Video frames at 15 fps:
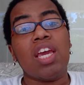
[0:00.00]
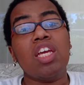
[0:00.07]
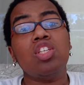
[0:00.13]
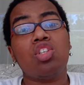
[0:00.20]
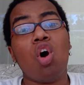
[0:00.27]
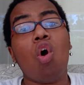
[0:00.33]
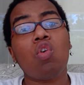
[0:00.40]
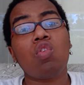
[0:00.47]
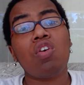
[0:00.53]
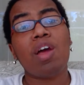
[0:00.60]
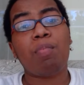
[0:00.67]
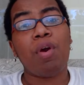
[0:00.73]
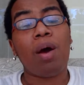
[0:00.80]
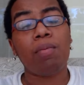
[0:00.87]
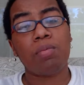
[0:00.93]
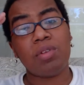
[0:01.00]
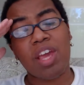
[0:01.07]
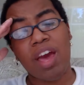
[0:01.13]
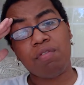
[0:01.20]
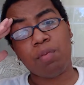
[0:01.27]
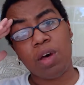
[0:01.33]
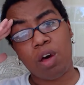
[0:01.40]
In total, I probably
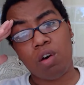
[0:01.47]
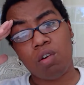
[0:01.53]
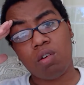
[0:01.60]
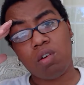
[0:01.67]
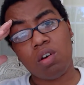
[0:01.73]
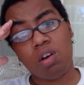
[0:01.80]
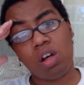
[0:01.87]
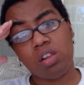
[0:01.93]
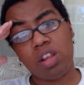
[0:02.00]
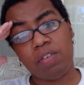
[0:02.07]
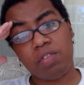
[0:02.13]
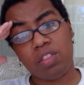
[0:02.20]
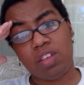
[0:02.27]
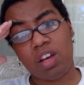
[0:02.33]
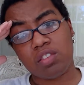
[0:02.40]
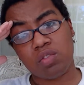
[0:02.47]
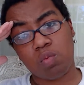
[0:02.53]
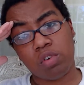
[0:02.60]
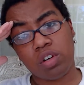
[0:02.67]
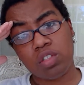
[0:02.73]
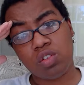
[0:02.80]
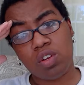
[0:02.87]
have about 11,000
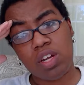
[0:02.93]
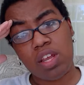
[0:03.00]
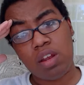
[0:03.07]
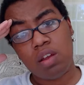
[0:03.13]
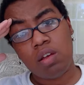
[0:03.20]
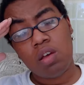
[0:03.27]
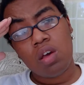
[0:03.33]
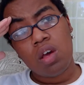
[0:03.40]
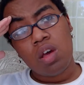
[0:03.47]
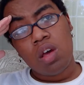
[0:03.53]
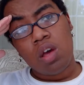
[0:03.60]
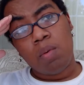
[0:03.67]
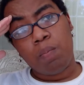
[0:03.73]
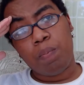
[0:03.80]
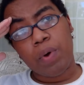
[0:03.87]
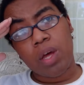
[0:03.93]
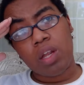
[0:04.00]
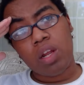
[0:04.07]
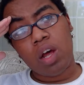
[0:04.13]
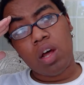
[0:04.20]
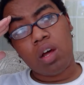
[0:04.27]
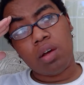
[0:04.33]
words on it.
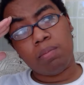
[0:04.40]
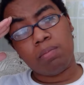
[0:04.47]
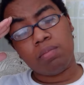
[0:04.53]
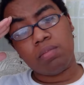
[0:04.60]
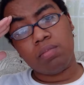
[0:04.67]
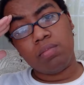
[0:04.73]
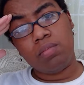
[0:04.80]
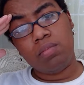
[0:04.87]
But um